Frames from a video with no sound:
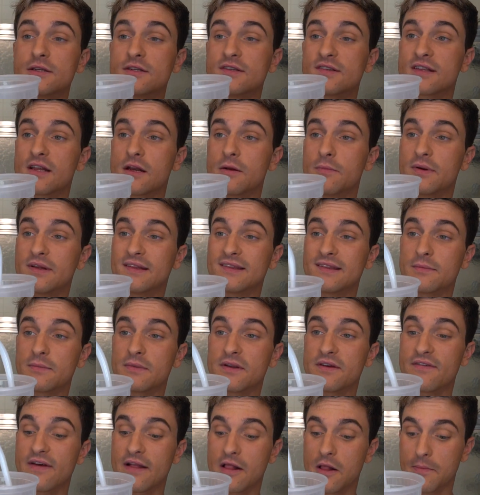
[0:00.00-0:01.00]
just gonna put some
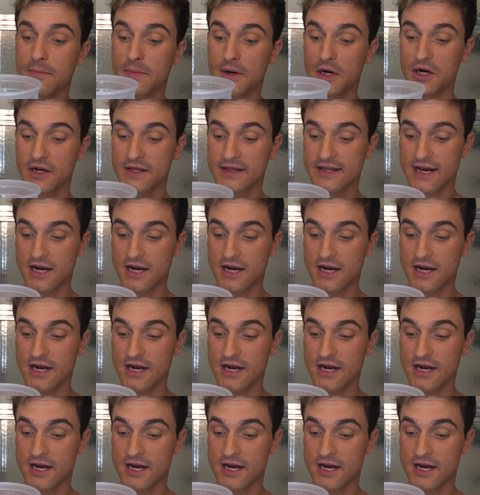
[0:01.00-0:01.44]
developer in